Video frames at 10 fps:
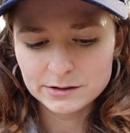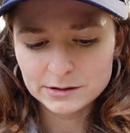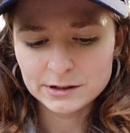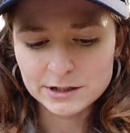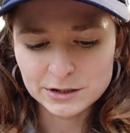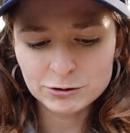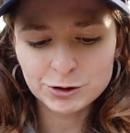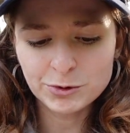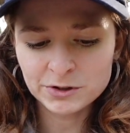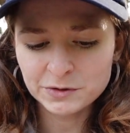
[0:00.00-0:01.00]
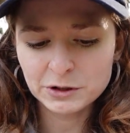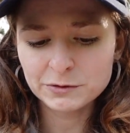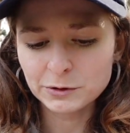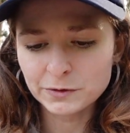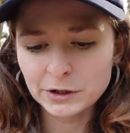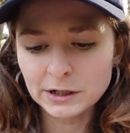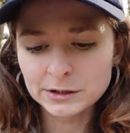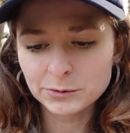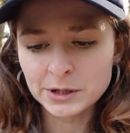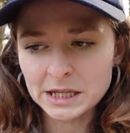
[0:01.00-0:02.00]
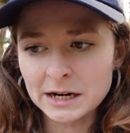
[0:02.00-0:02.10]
Because don't you want to feel fulfilled with